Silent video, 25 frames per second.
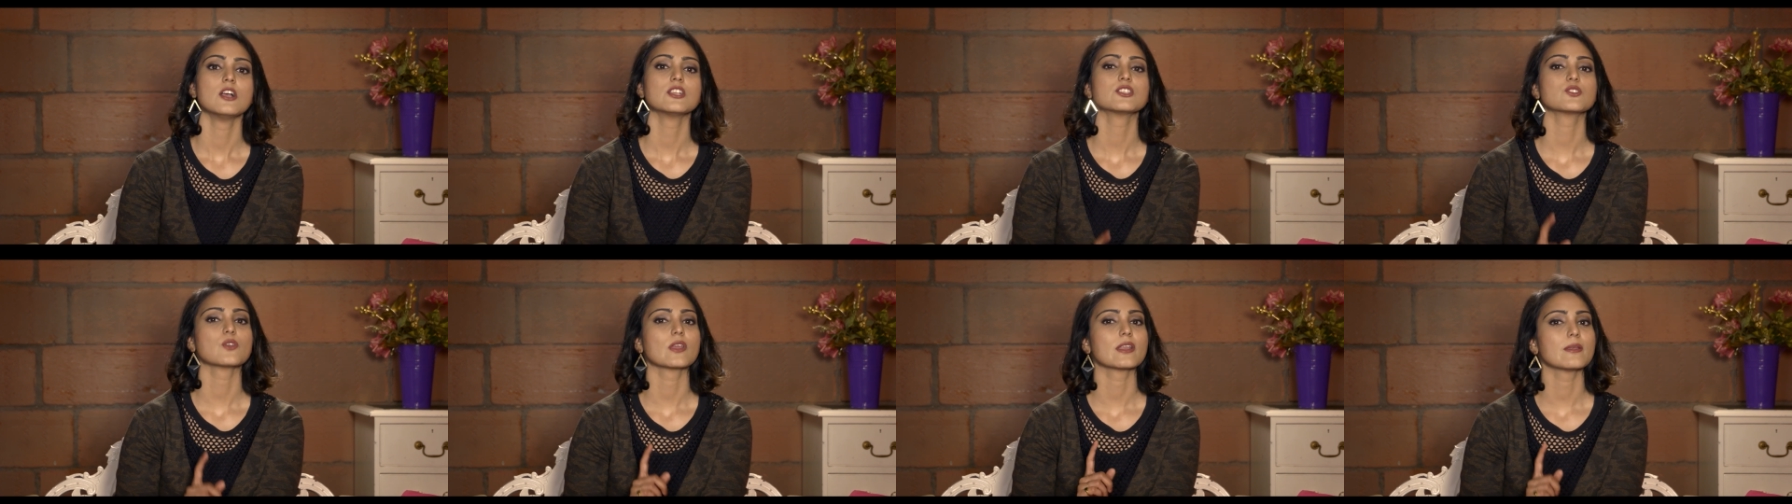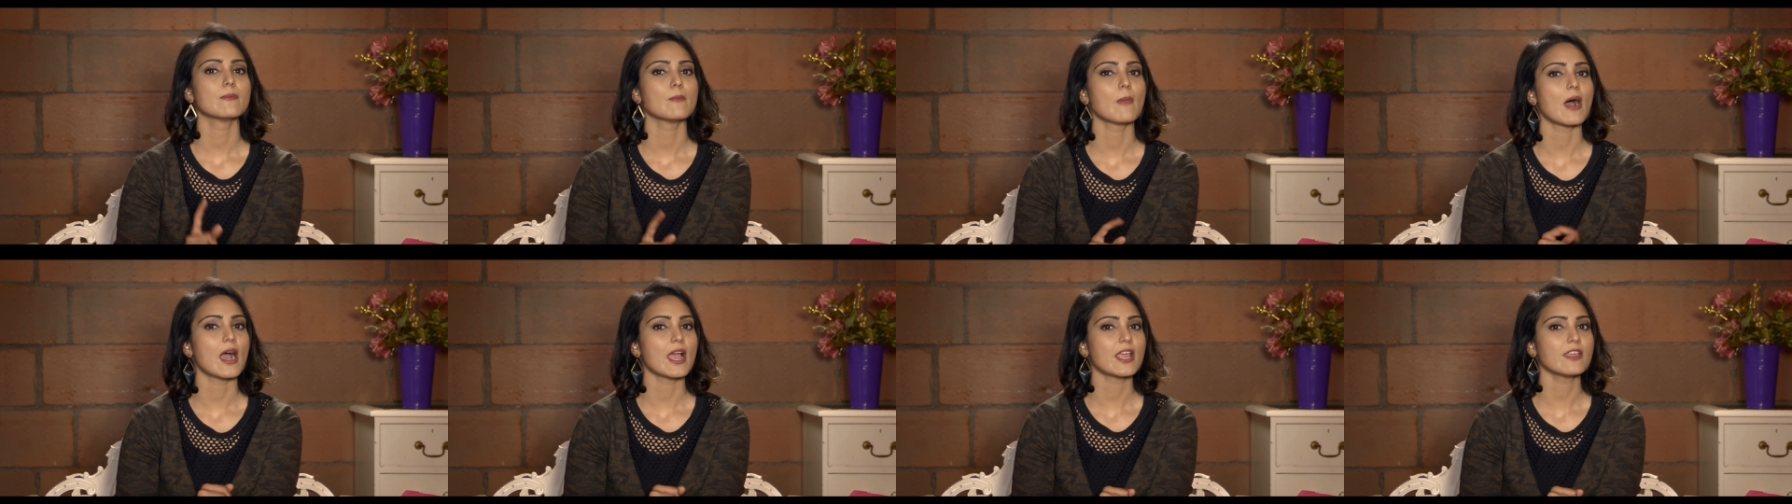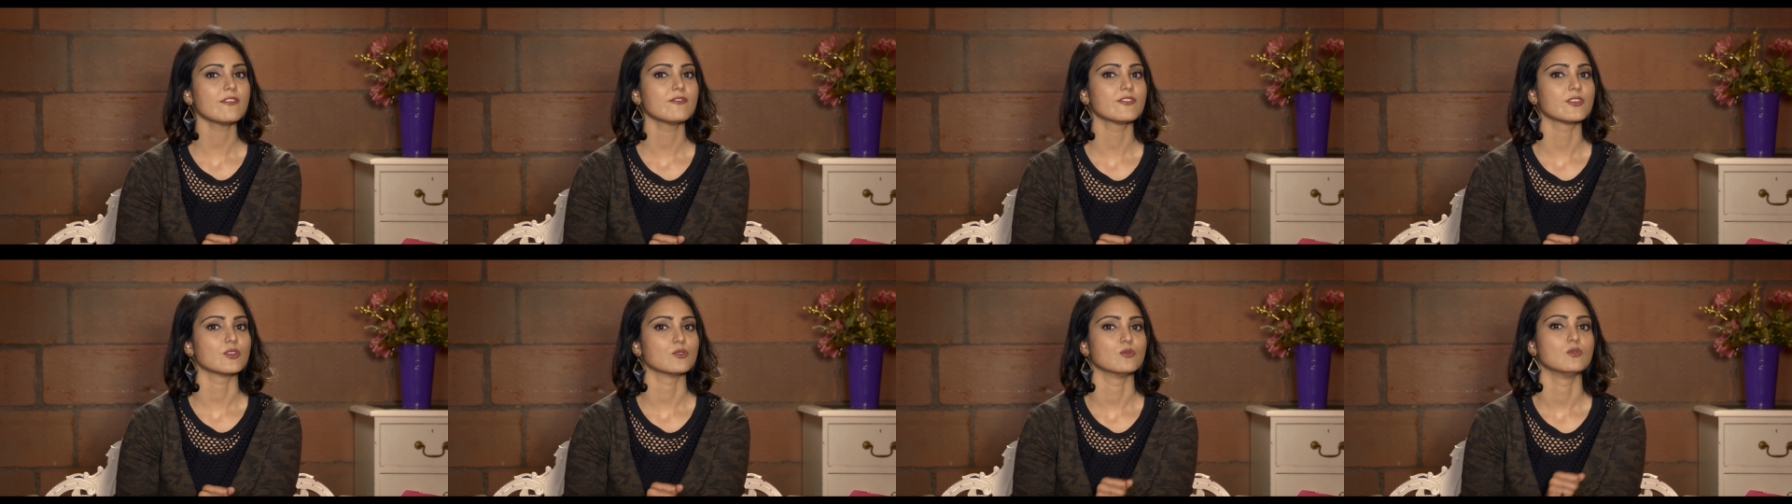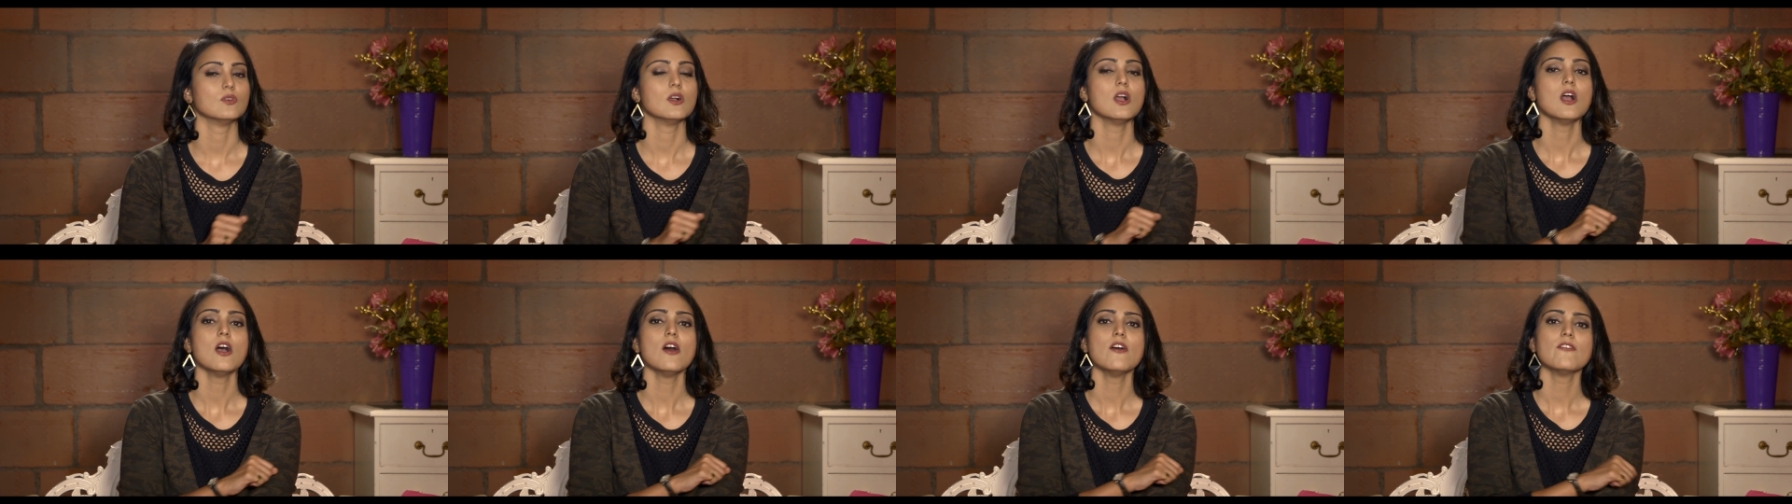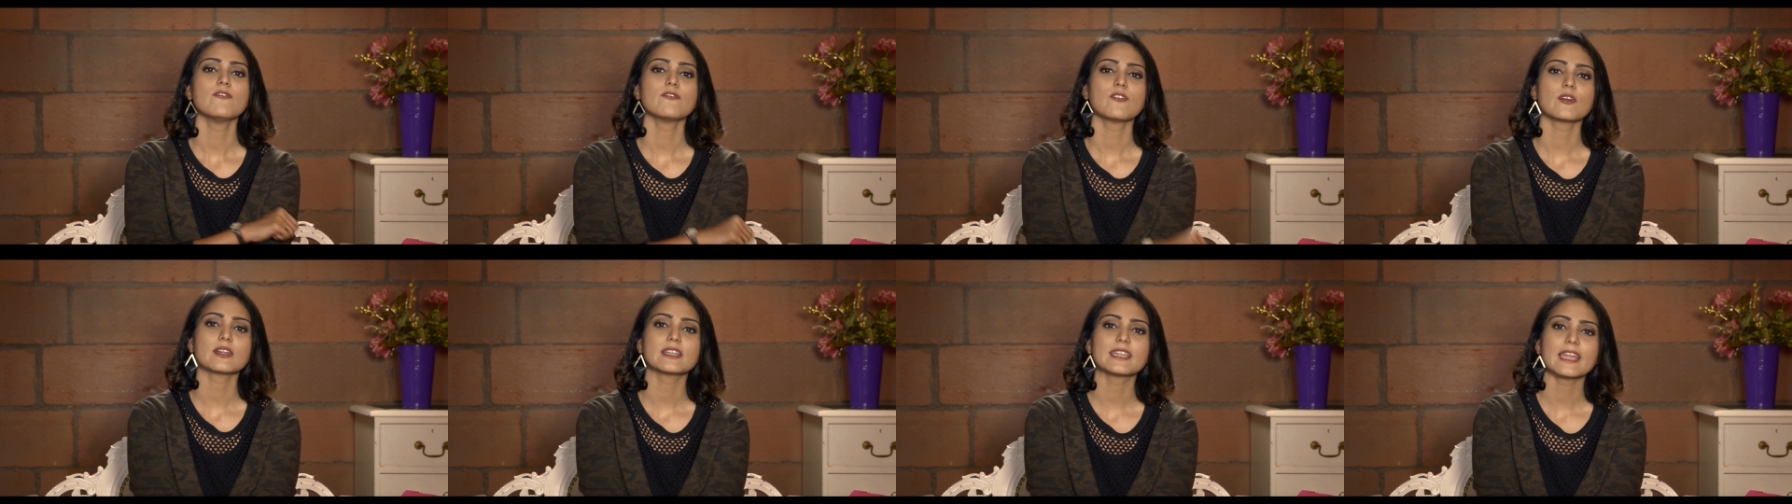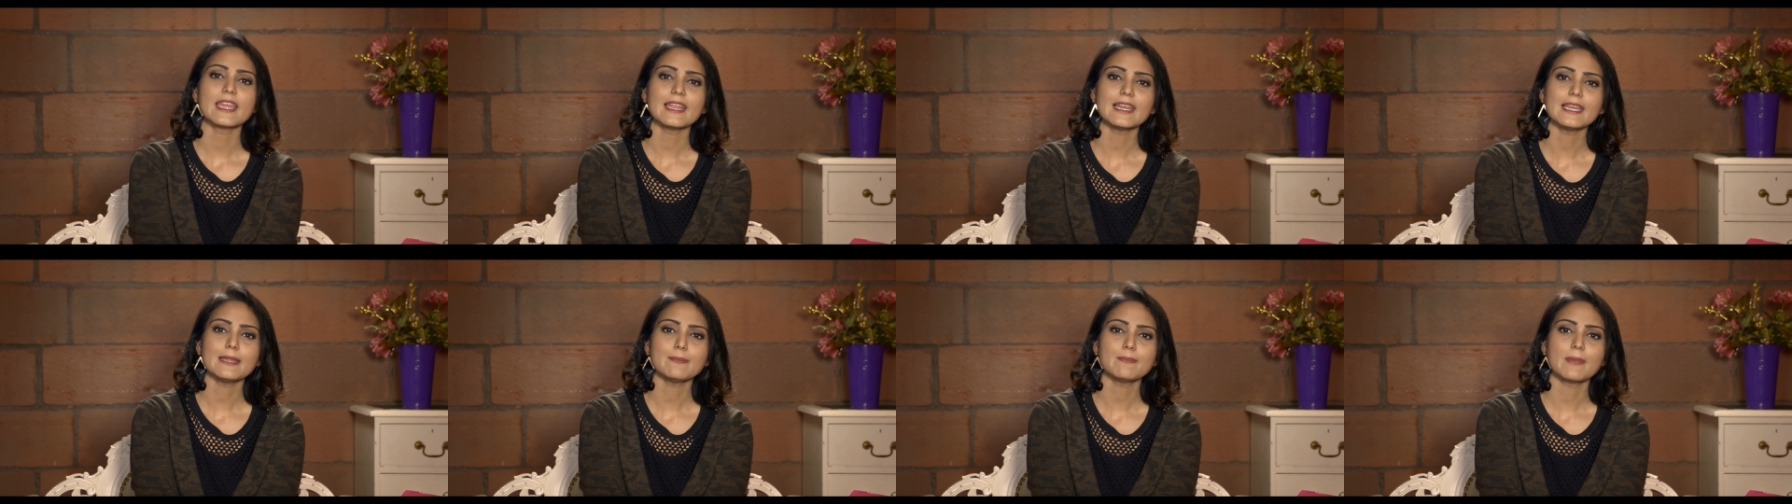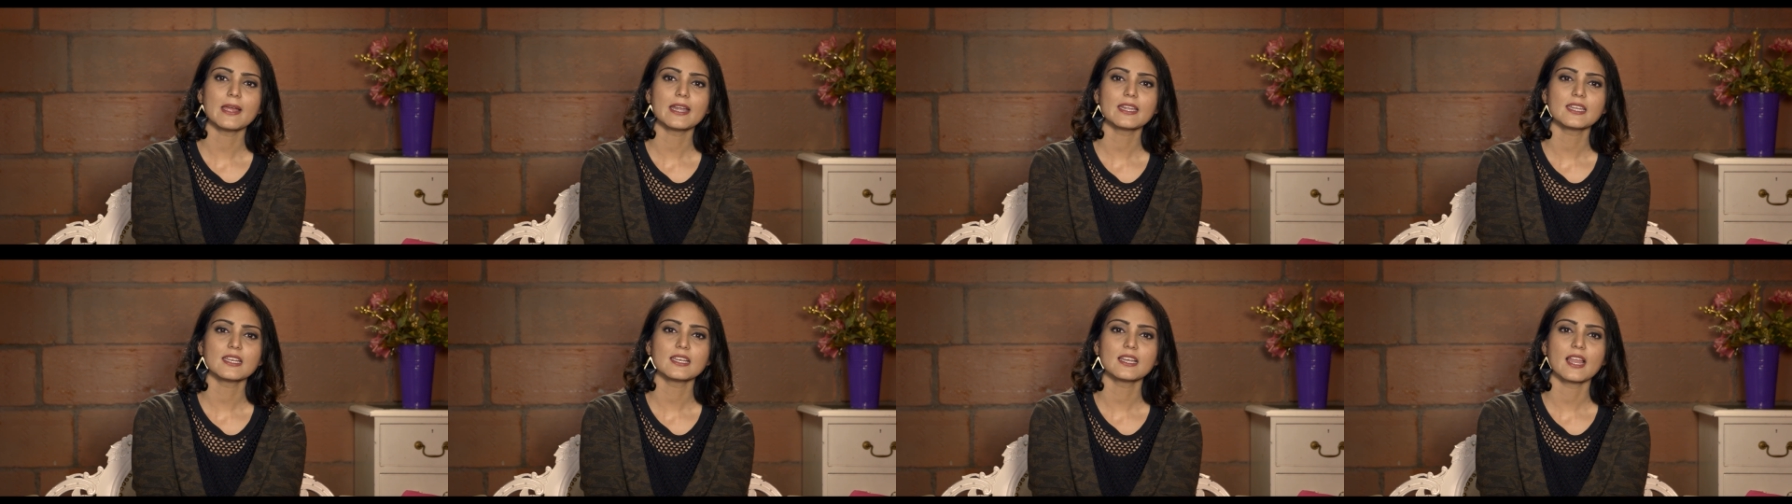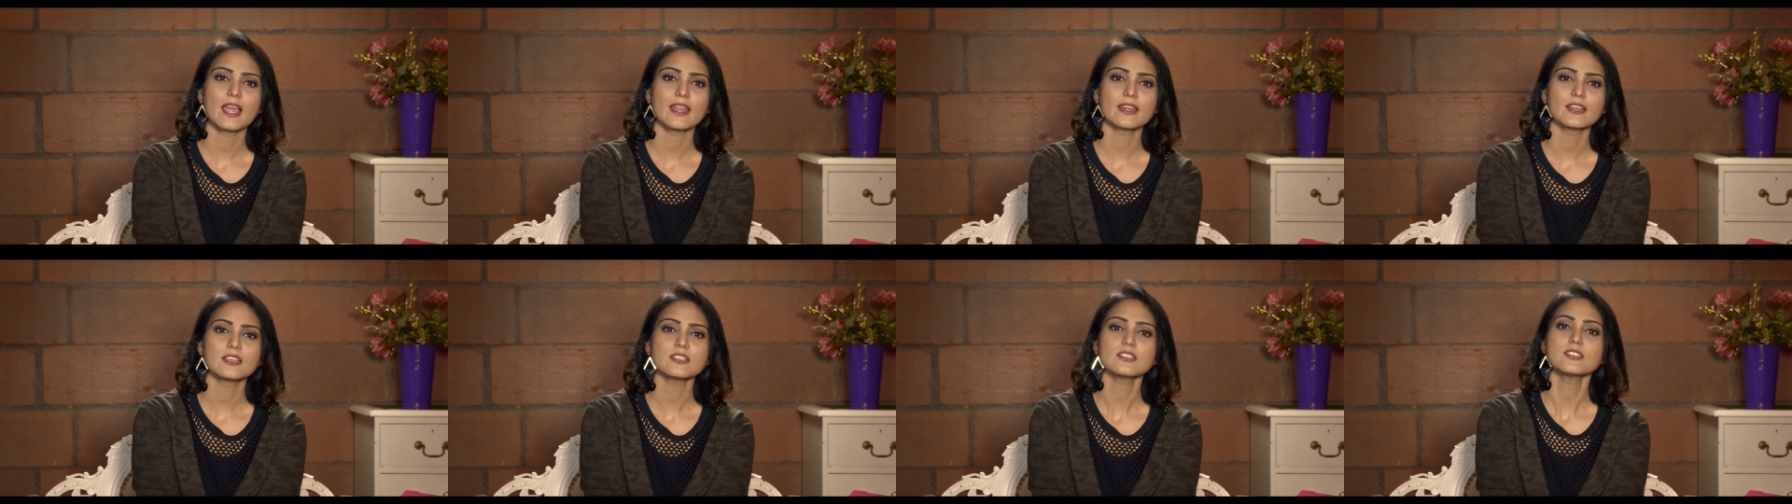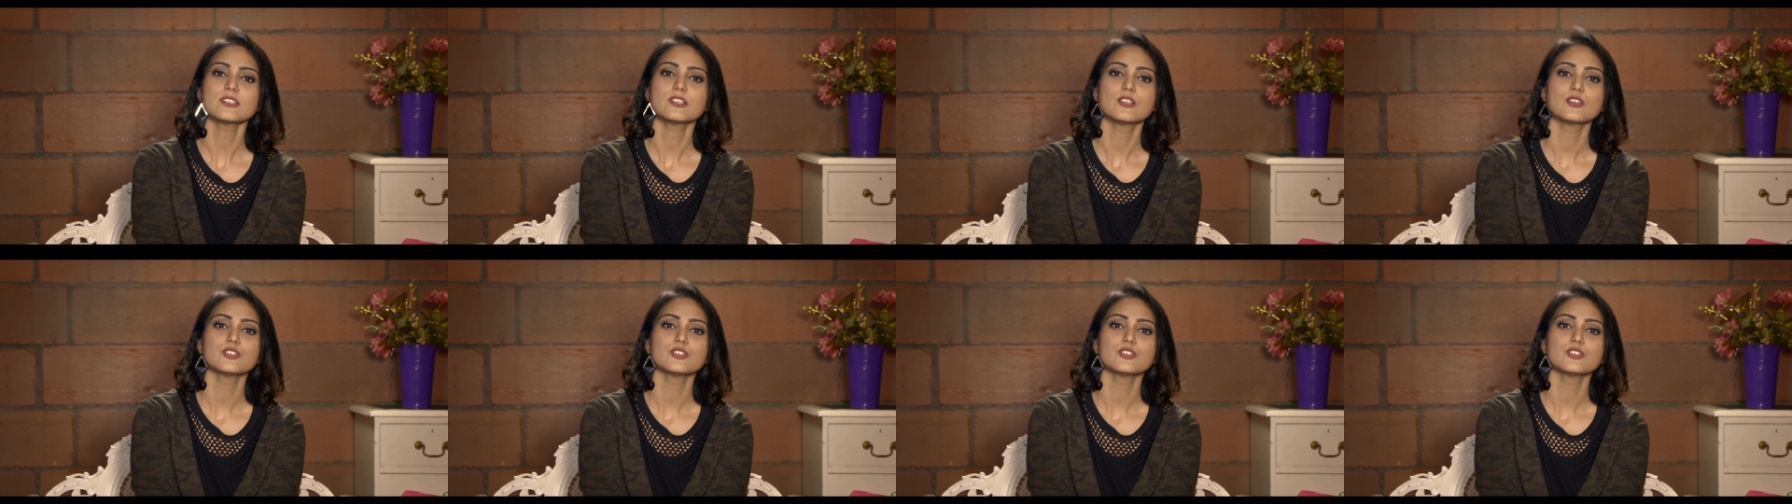So in my view, for daily panty liners,